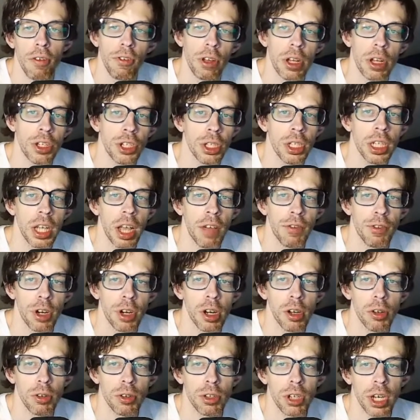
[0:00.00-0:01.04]
Eventually,
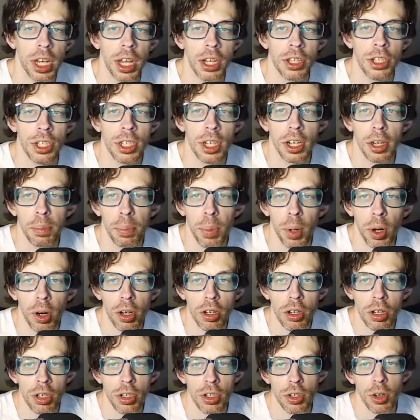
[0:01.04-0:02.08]
after an altercation at a
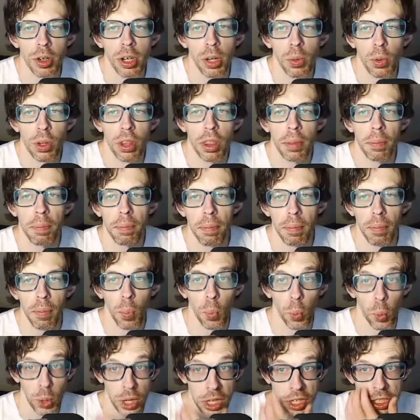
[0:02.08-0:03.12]
bar, during
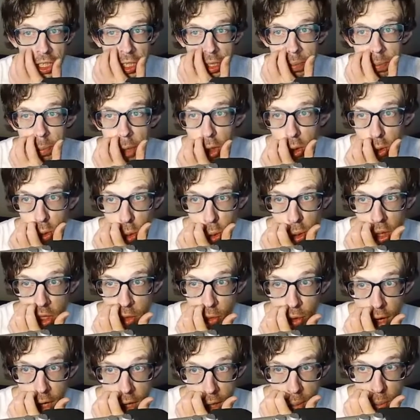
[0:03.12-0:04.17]
which McElroy
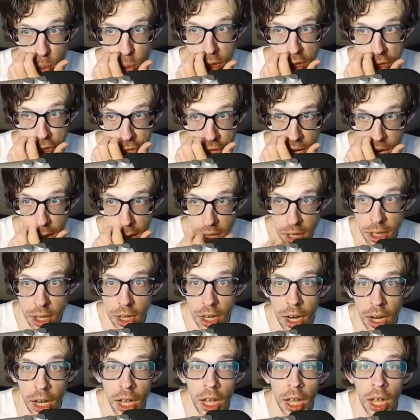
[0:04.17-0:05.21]
threatened him with a
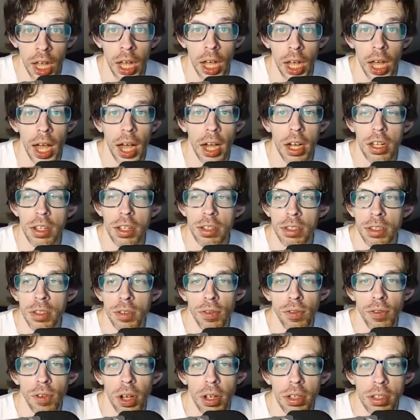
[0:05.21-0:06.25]
shotgun,
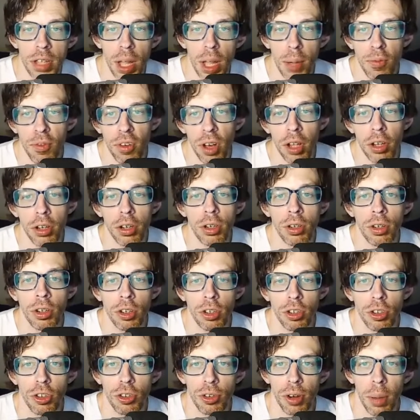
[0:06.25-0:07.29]
Alice's stepfather
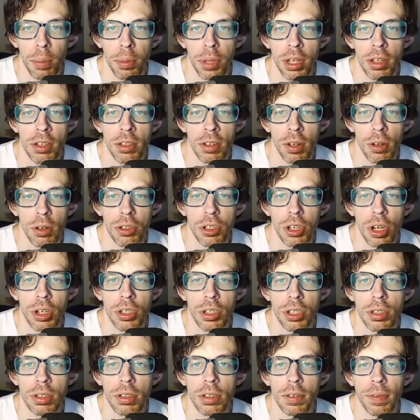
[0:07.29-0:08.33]
dropped the assault
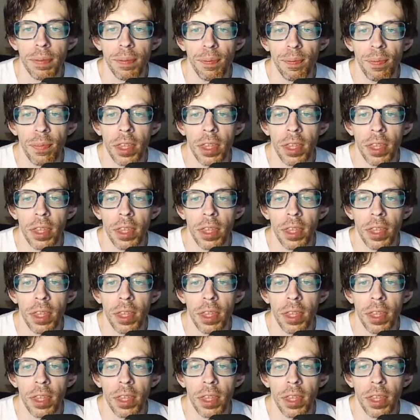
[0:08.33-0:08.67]
charges.